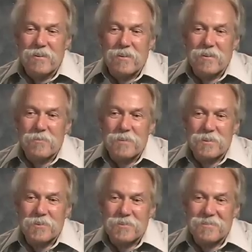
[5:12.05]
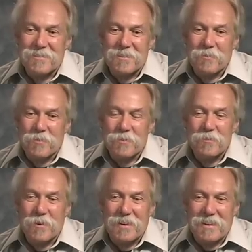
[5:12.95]
on which a
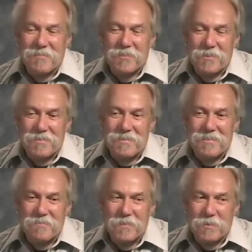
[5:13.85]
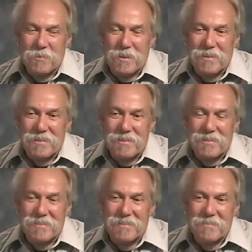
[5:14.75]
worldwide effort in visual
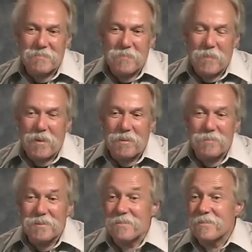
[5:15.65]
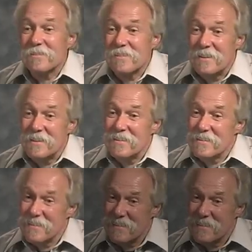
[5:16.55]
analytics can be sustained.